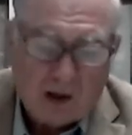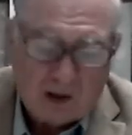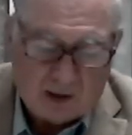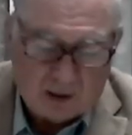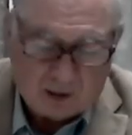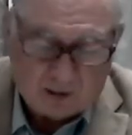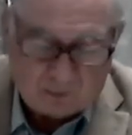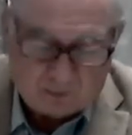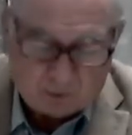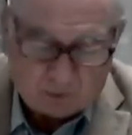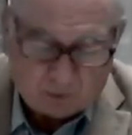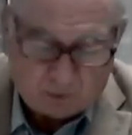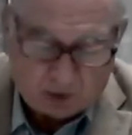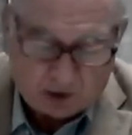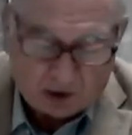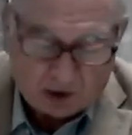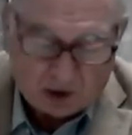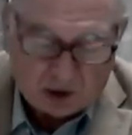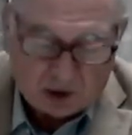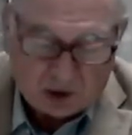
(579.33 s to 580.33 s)
Therefore
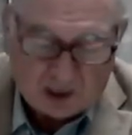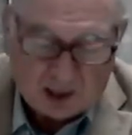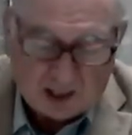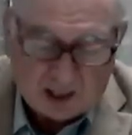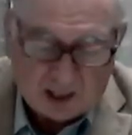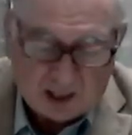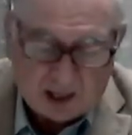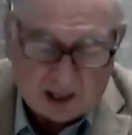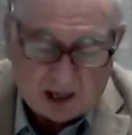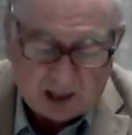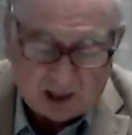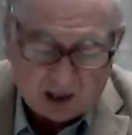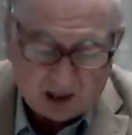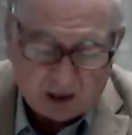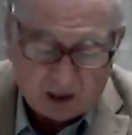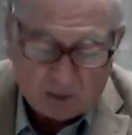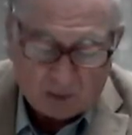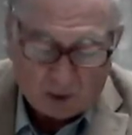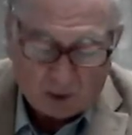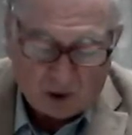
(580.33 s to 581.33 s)
it is said, like
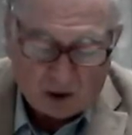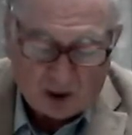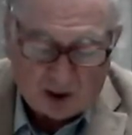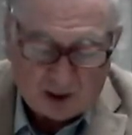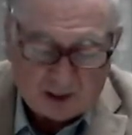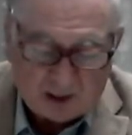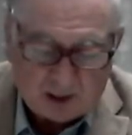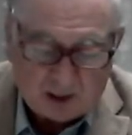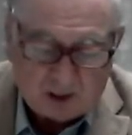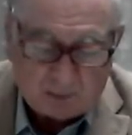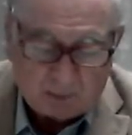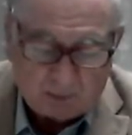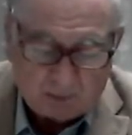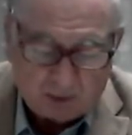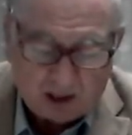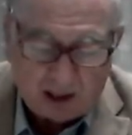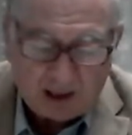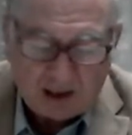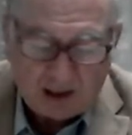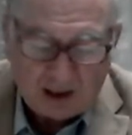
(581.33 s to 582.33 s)
Nimrod, a
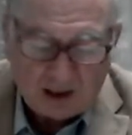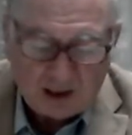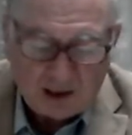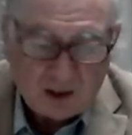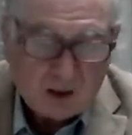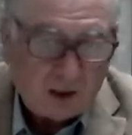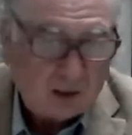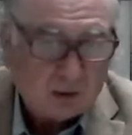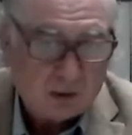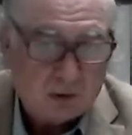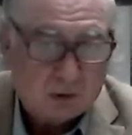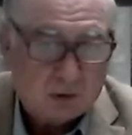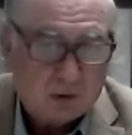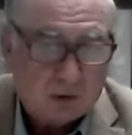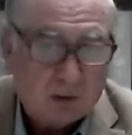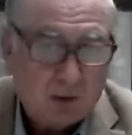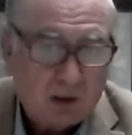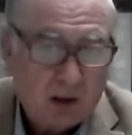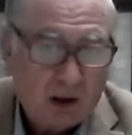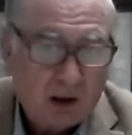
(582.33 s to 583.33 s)
mighty hunter
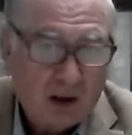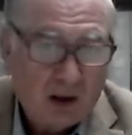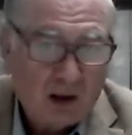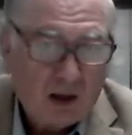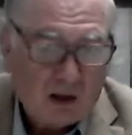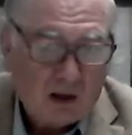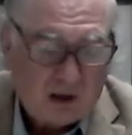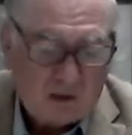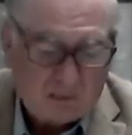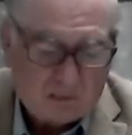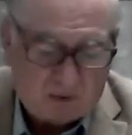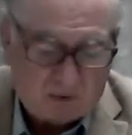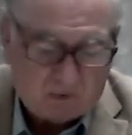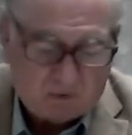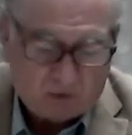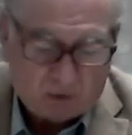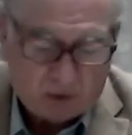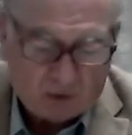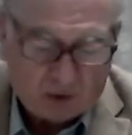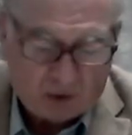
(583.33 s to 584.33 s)

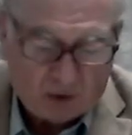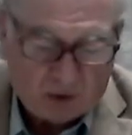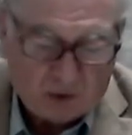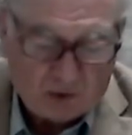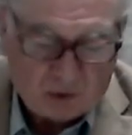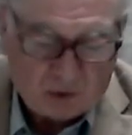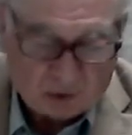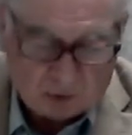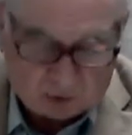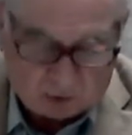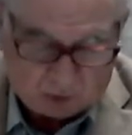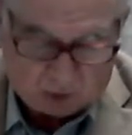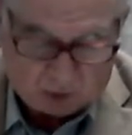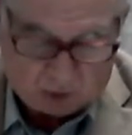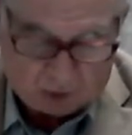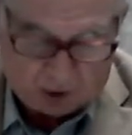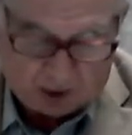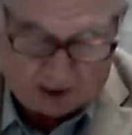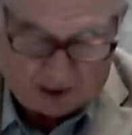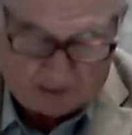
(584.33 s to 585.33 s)
before the
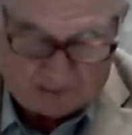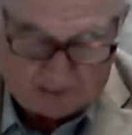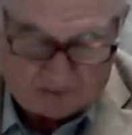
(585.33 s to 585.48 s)
Lord.